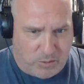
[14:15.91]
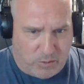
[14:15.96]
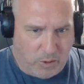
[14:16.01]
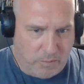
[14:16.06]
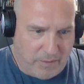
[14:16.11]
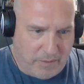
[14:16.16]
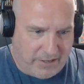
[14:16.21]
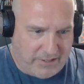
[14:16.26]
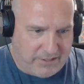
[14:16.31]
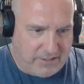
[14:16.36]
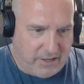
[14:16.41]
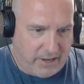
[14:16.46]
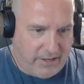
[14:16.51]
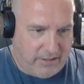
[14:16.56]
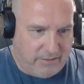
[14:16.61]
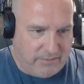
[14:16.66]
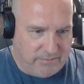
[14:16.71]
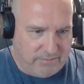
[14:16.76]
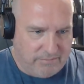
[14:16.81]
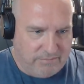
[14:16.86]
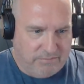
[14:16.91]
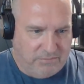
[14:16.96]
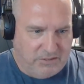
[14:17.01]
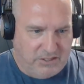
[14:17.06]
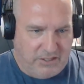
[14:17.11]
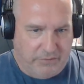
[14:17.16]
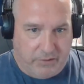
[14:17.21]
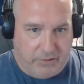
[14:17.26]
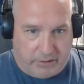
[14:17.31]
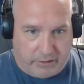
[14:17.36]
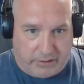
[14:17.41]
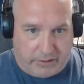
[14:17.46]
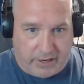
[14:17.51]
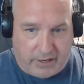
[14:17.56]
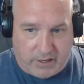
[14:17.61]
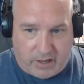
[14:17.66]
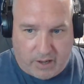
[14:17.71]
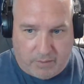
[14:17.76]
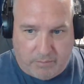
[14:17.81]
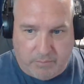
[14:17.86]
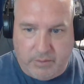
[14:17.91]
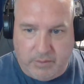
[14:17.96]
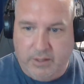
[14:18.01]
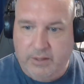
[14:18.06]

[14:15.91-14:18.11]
on my site, StephenMiller.com,